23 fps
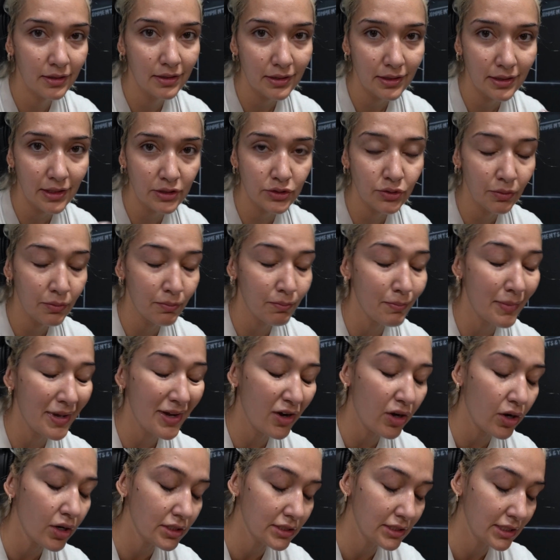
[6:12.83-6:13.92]
that's what my
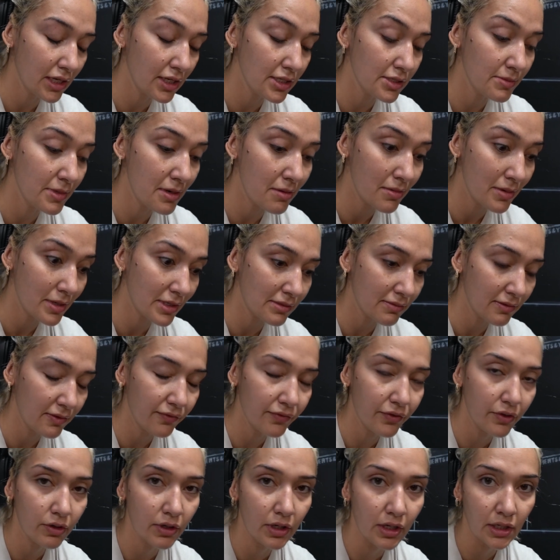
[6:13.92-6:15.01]
heart tells me and it makes me
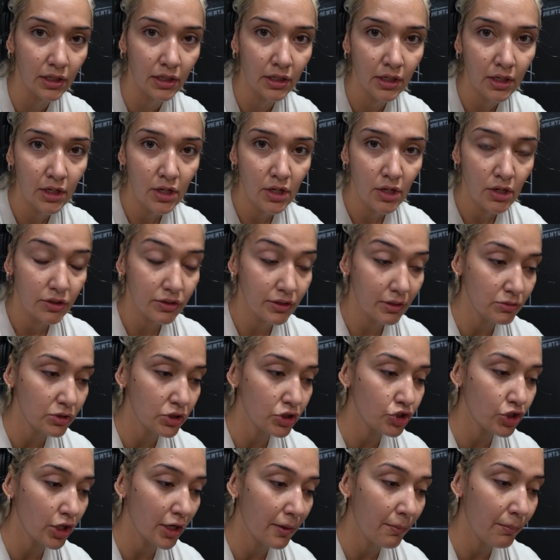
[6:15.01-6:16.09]
feel good. So I'm
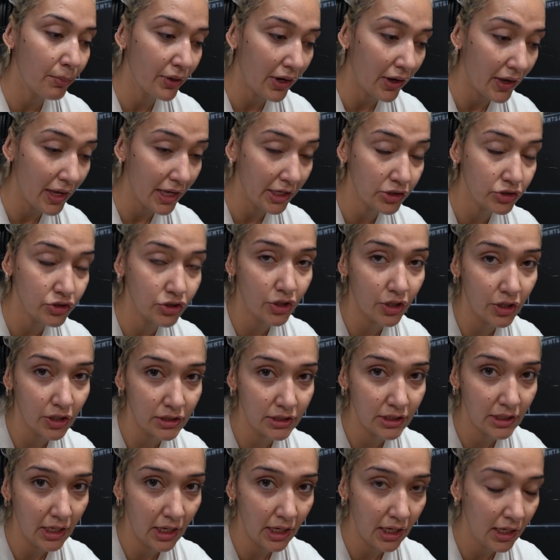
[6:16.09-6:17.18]
just trying to put out extra hard
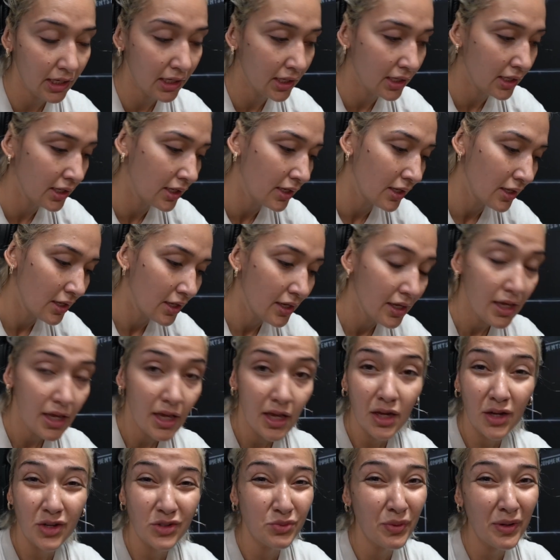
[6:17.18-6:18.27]
today
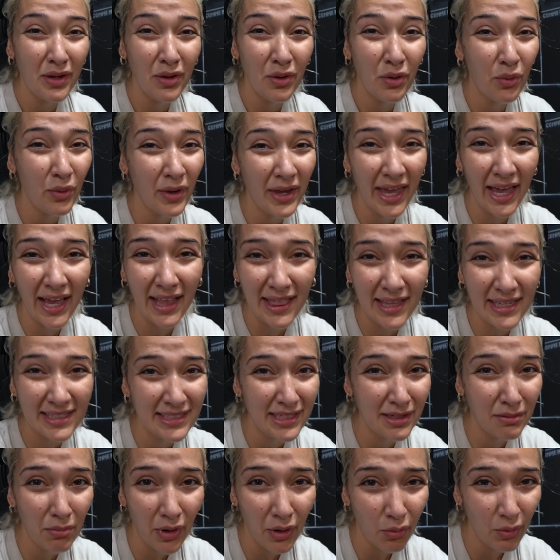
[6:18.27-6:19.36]
because we, we can't let
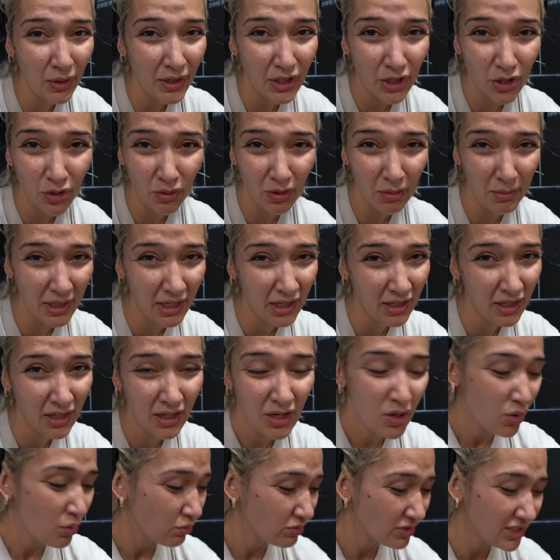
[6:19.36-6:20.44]
Team Bart win, you know what I mean?
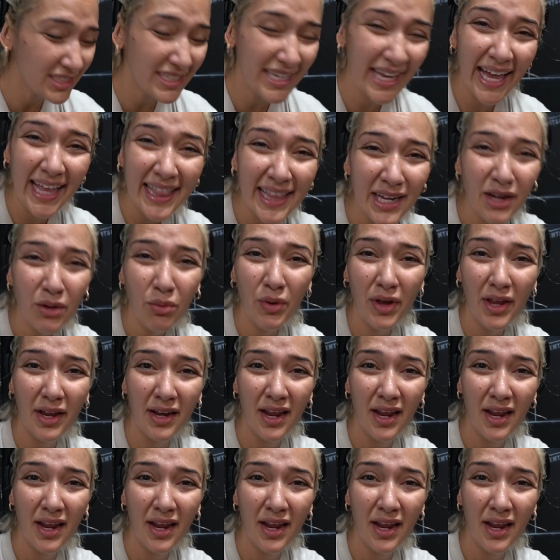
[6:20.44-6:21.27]
We just can't let it win.